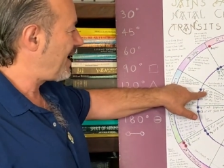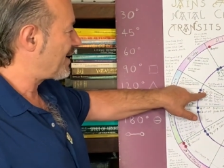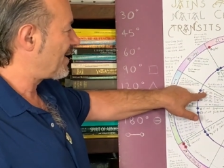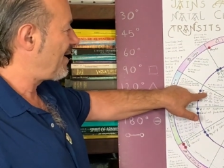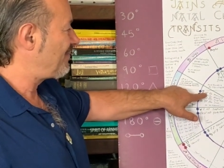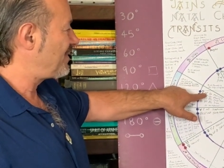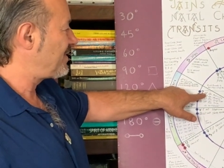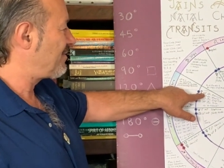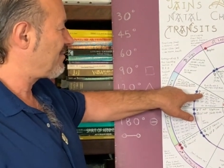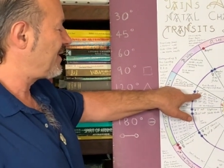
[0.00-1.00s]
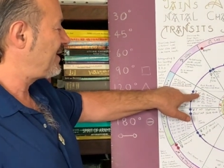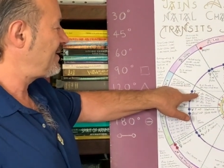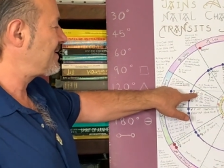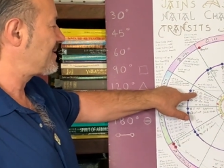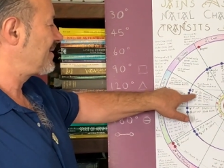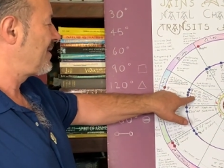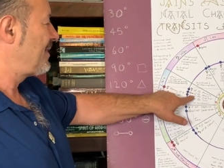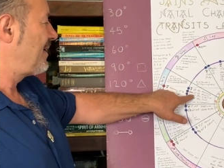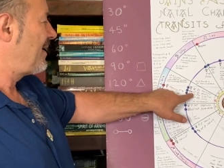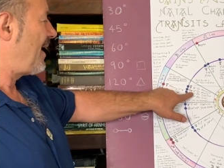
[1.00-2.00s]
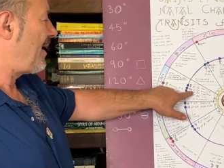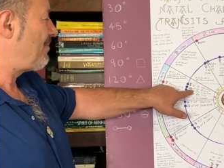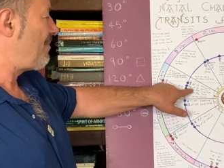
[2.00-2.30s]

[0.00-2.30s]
at eleven degrees, um,